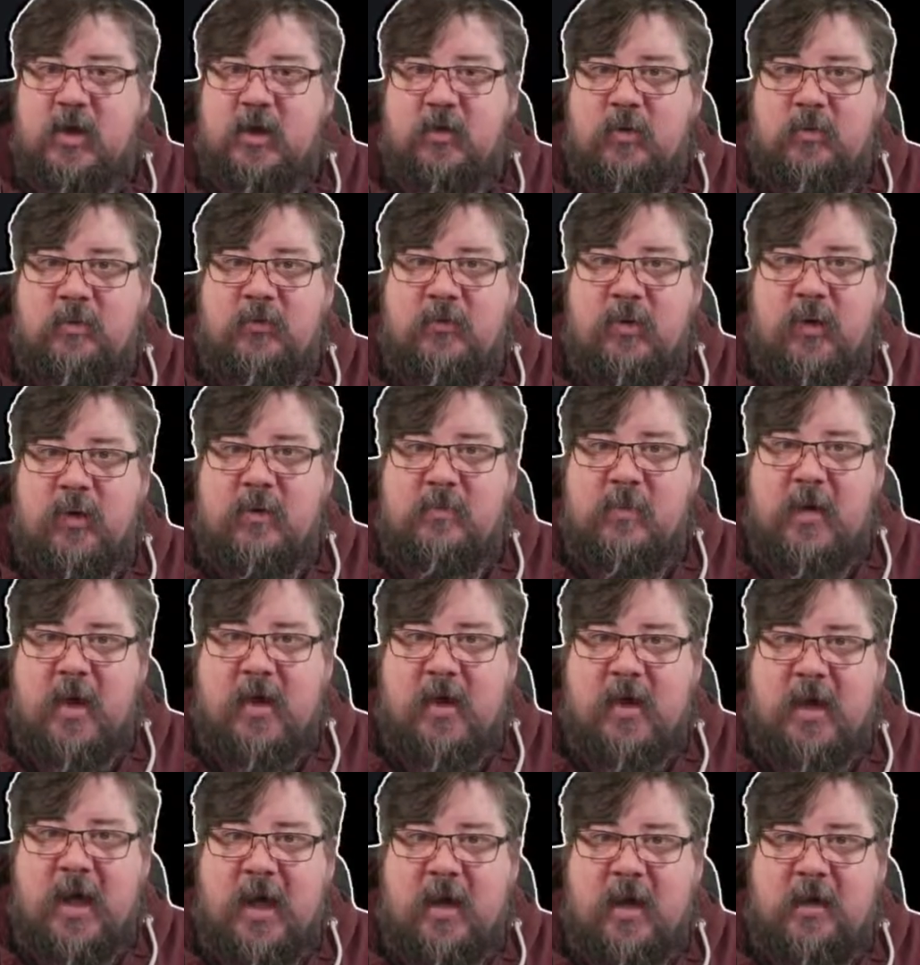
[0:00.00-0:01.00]
Go and follow
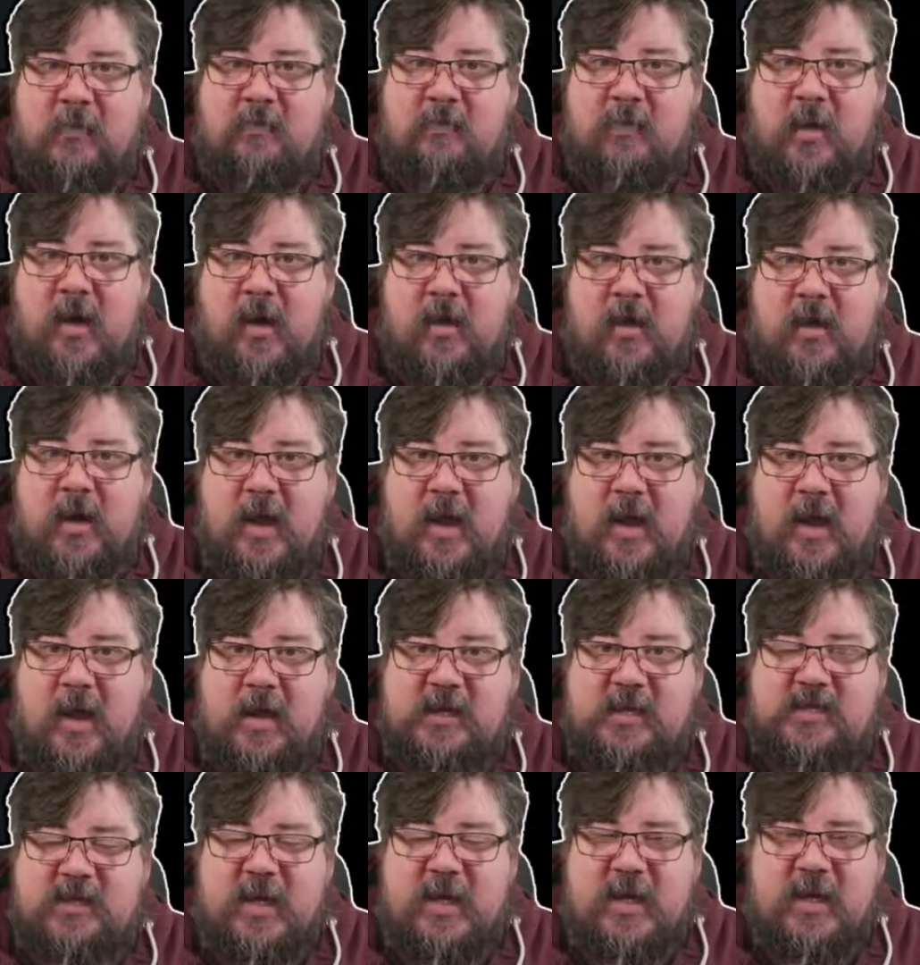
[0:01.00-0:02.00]
Mark Allen, Mark
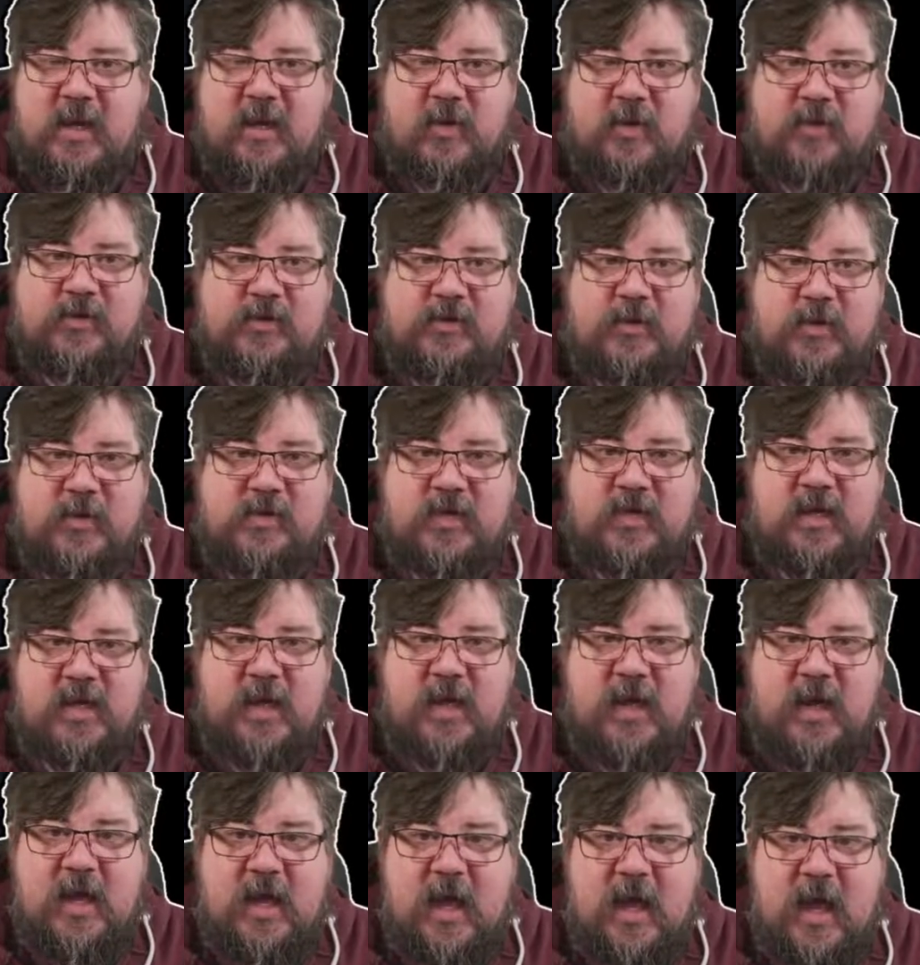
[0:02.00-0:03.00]
XA on Twitter,
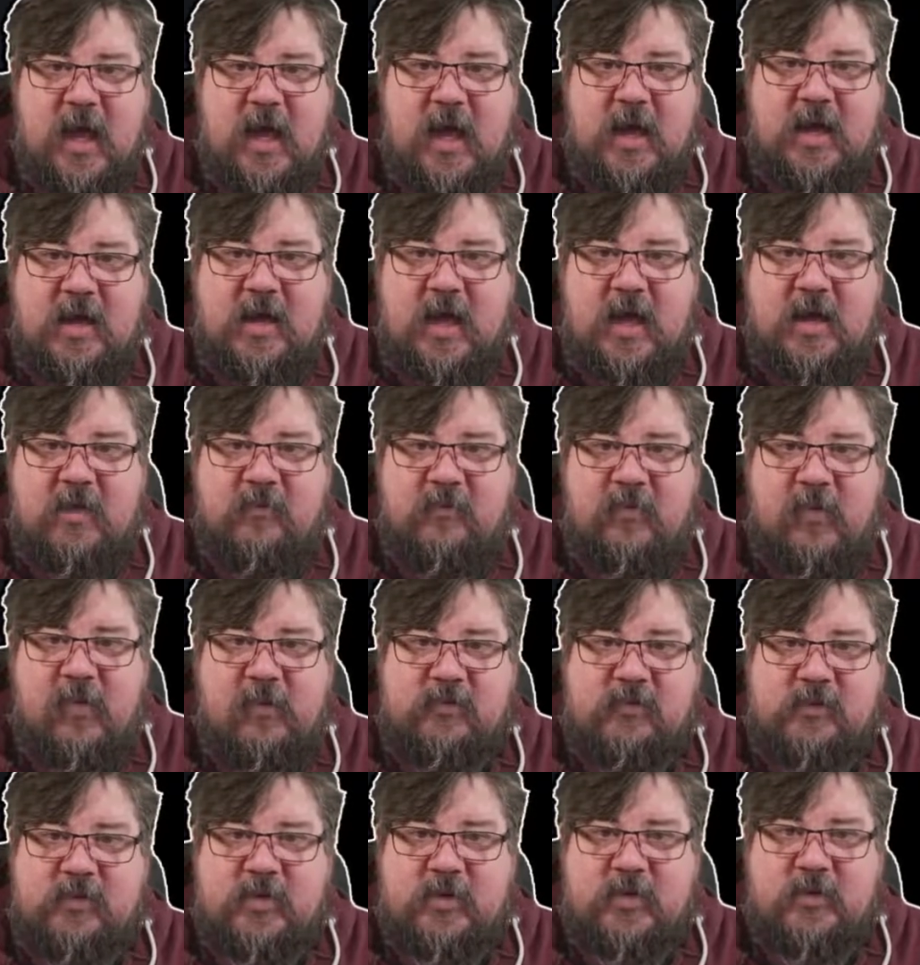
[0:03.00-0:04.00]
and get
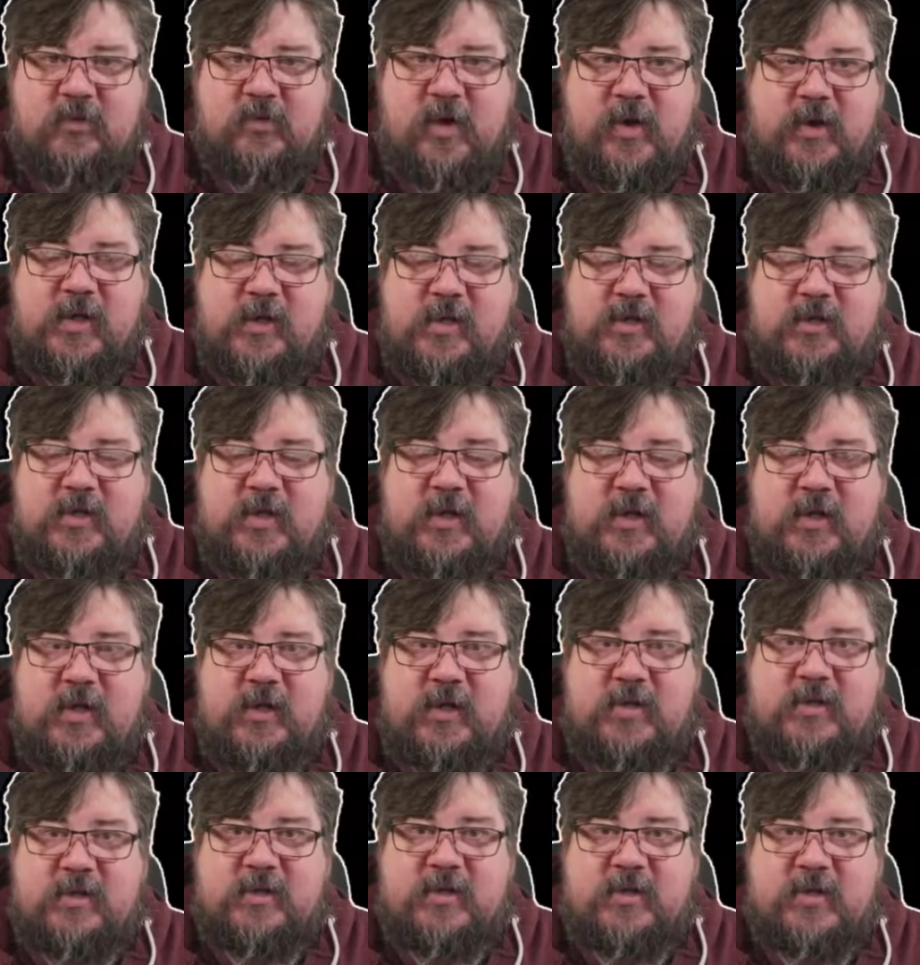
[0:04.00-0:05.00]
involved. So great to see
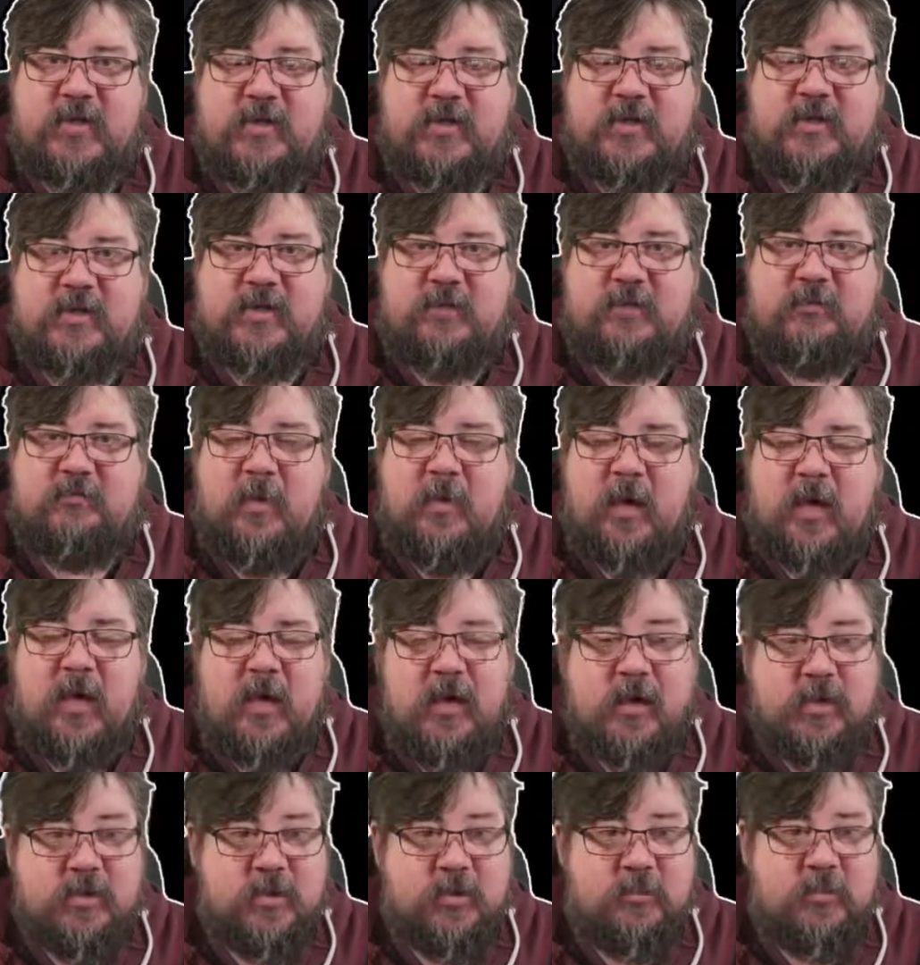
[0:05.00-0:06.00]
that some
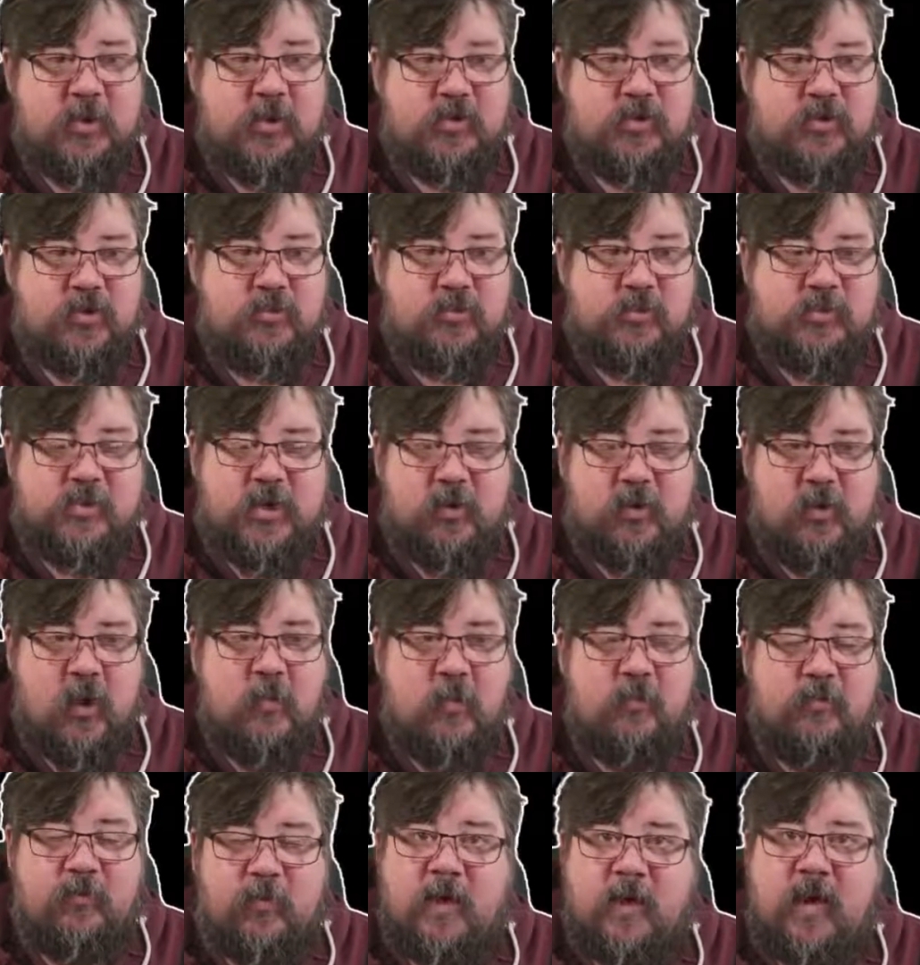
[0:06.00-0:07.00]
user groups now
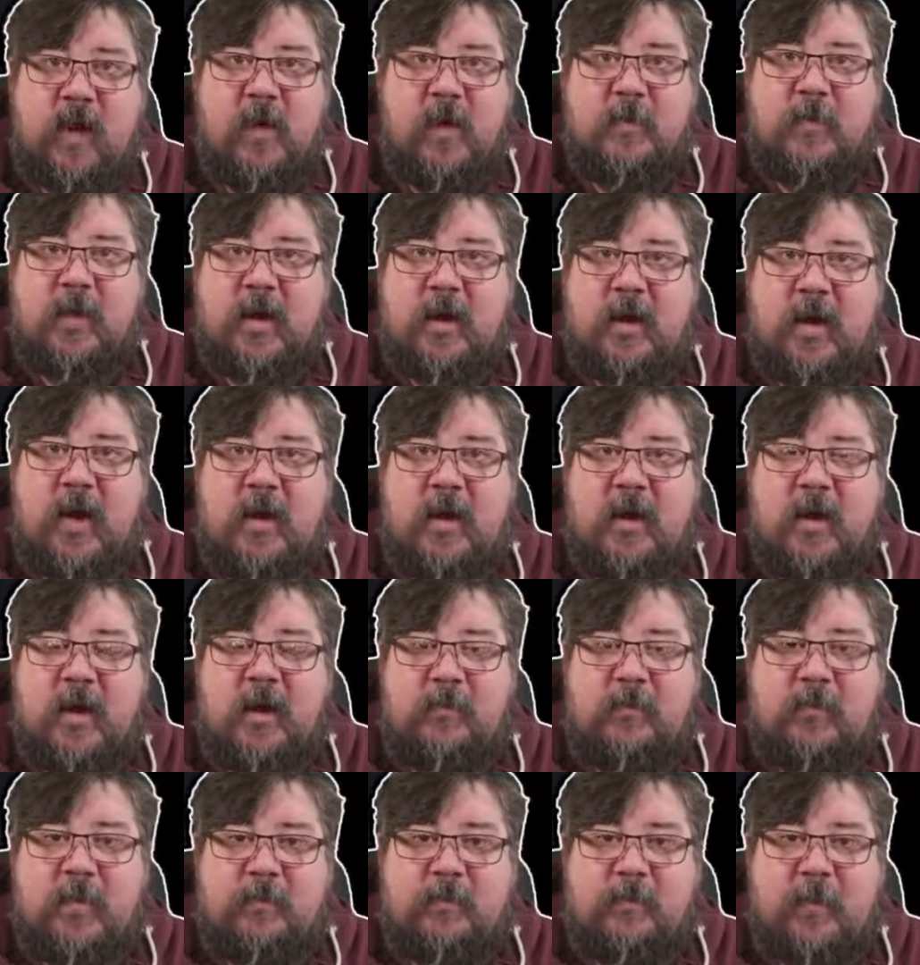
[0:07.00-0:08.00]
hopefully coming a
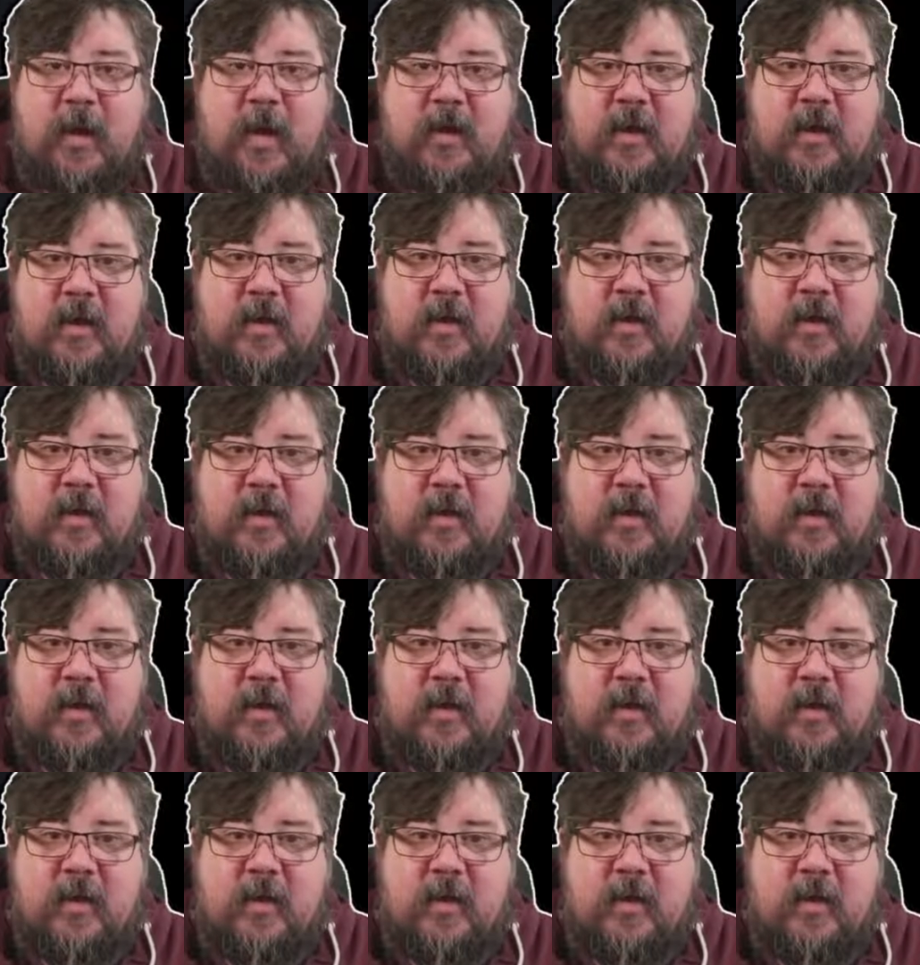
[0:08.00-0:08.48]
little bit back